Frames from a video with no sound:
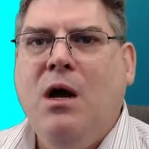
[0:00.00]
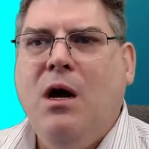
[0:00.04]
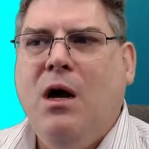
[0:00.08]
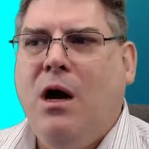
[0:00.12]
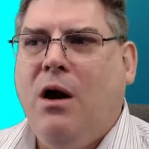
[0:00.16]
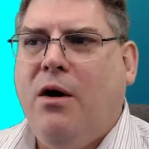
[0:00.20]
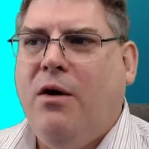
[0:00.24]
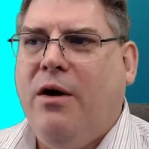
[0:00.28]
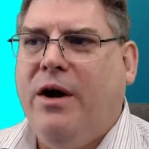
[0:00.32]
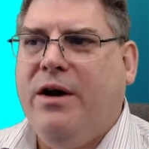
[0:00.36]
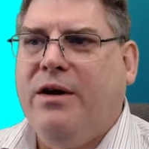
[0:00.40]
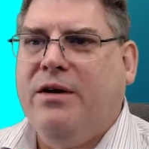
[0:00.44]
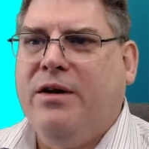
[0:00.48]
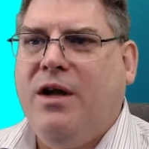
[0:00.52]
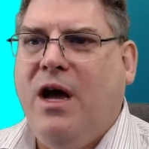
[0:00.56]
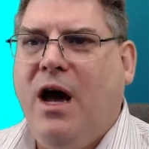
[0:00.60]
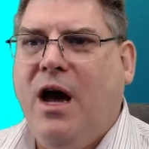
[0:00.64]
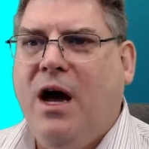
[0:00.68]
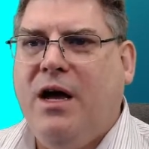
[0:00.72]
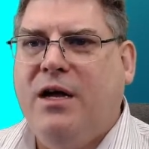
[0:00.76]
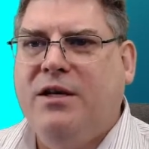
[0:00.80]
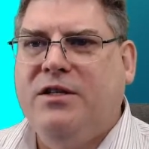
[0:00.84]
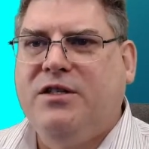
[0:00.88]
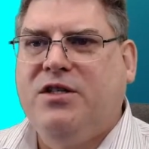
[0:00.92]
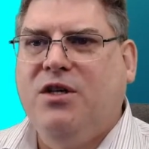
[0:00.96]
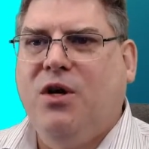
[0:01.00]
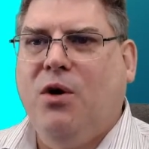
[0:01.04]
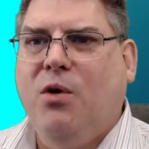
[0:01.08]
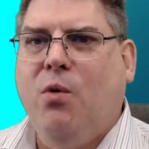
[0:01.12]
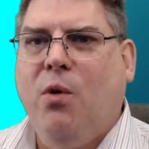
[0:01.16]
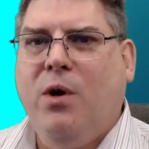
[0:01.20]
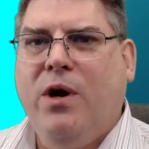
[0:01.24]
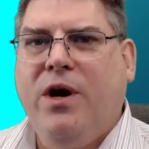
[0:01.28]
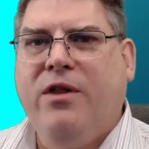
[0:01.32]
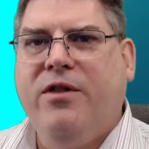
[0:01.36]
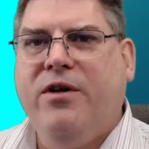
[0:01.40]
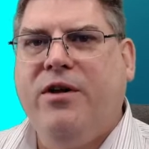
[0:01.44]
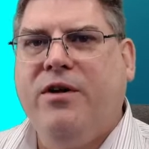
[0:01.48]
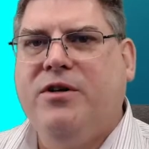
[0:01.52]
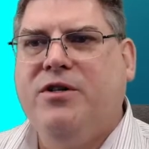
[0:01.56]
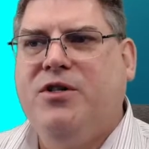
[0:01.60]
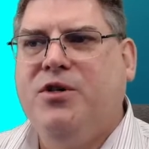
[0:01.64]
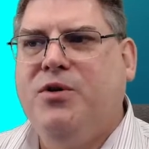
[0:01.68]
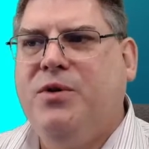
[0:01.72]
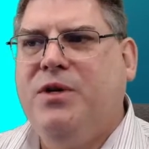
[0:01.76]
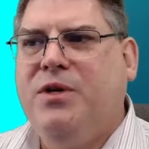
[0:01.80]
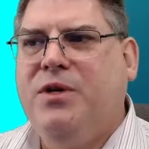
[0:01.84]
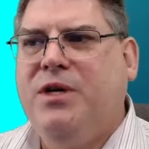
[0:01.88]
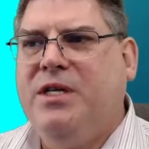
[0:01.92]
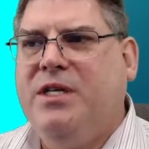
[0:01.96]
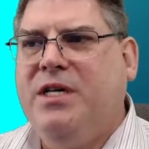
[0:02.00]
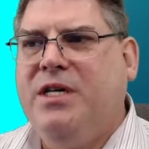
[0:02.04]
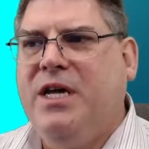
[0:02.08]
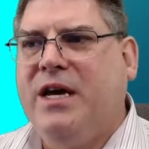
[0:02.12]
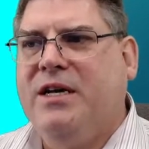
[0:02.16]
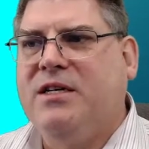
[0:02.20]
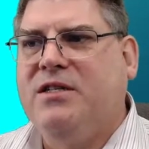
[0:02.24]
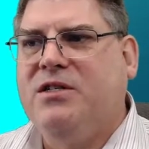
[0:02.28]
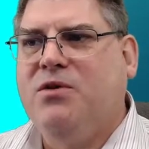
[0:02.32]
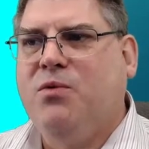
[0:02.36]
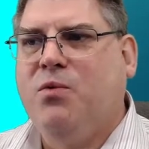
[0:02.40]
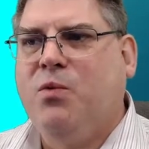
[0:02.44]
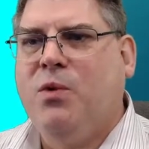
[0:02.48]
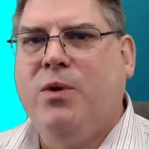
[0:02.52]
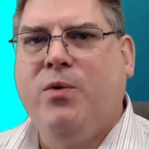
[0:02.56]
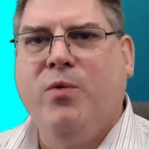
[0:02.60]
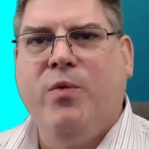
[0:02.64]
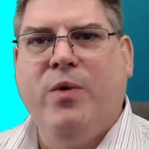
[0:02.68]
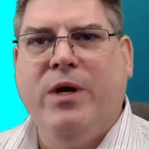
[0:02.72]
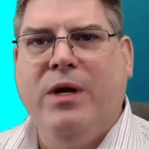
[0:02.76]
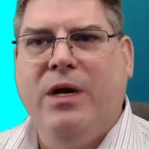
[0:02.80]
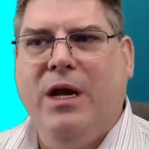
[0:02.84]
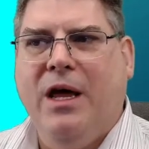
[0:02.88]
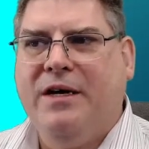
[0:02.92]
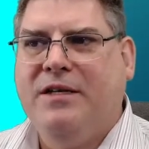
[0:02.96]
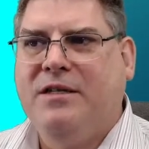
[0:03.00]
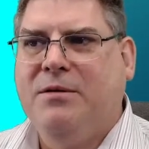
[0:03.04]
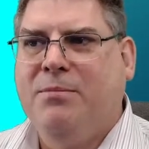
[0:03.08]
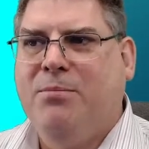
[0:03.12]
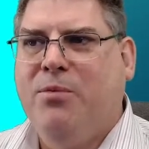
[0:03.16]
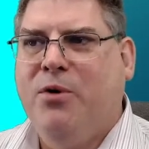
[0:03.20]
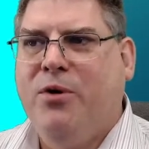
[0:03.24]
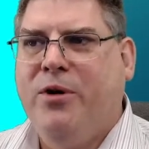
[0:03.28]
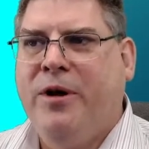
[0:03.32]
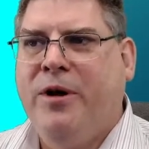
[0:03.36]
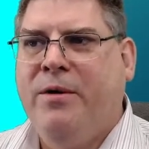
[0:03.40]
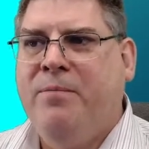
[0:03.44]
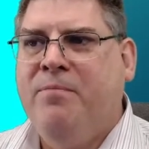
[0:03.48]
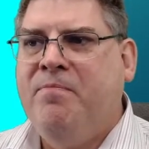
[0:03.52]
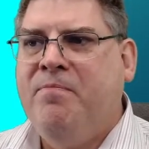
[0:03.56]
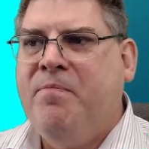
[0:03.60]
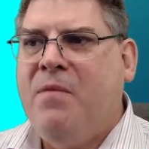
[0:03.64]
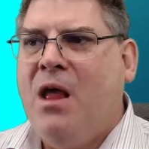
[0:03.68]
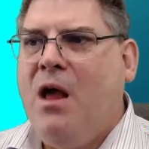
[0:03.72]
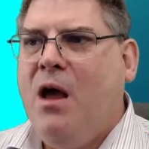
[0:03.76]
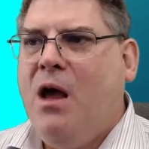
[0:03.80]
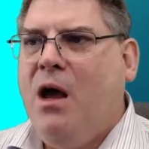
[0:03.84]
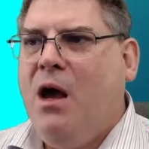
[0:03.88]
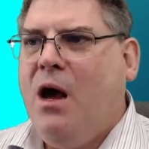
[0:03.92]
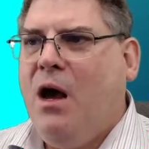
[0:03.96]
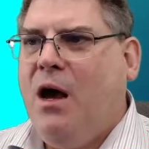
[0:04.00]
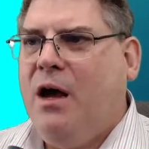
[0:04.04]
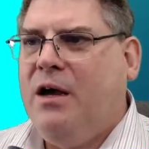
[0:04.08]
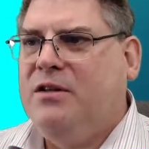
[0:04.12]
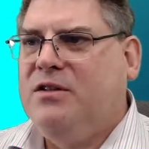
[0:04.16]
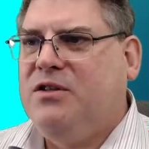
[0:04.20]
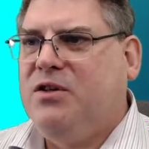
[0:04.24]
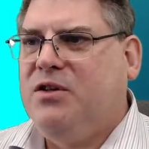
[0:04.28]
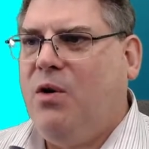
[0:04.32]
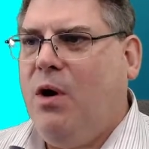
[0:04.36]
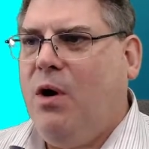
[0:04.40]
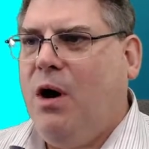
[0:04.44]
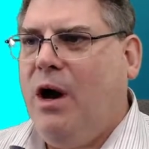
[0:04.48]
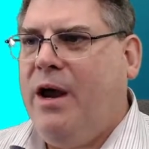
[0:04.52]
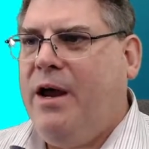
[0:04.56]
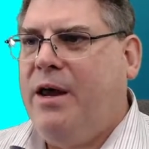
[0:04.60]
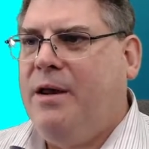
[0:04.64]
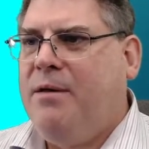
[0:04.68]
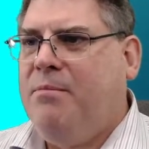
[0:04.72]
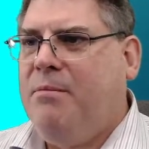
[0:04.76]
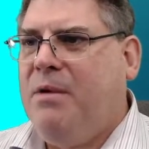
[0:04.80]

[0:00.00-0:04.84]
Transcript: All right. So what other 2D text would we like to put in? So I had